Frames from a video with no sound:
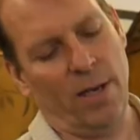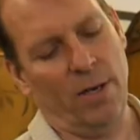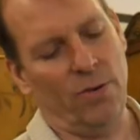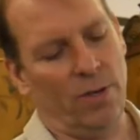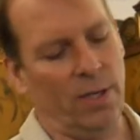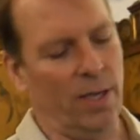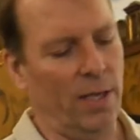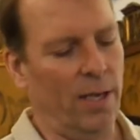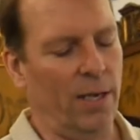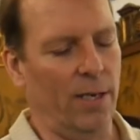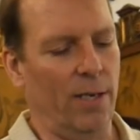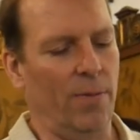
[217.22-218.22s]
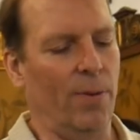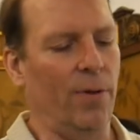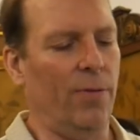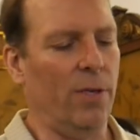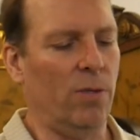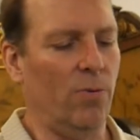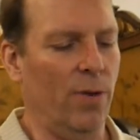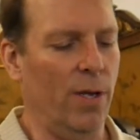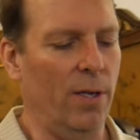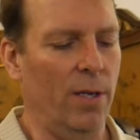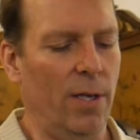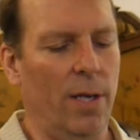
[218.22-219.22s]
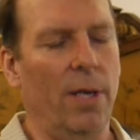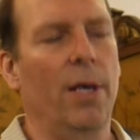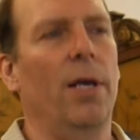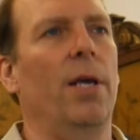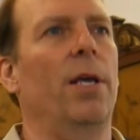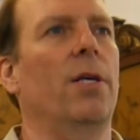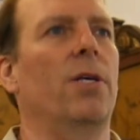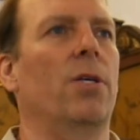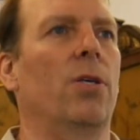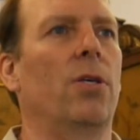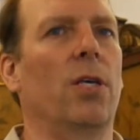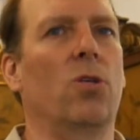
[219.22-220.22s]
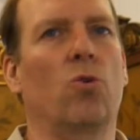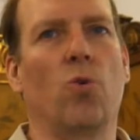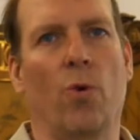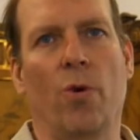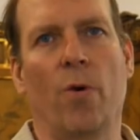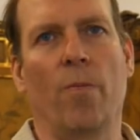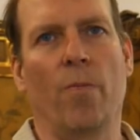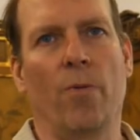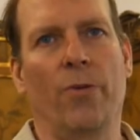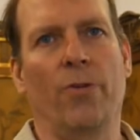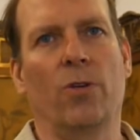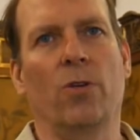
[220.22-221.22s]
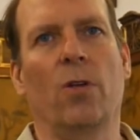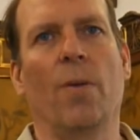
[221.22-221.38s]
interesting thing about this one is it's Gorham, which is an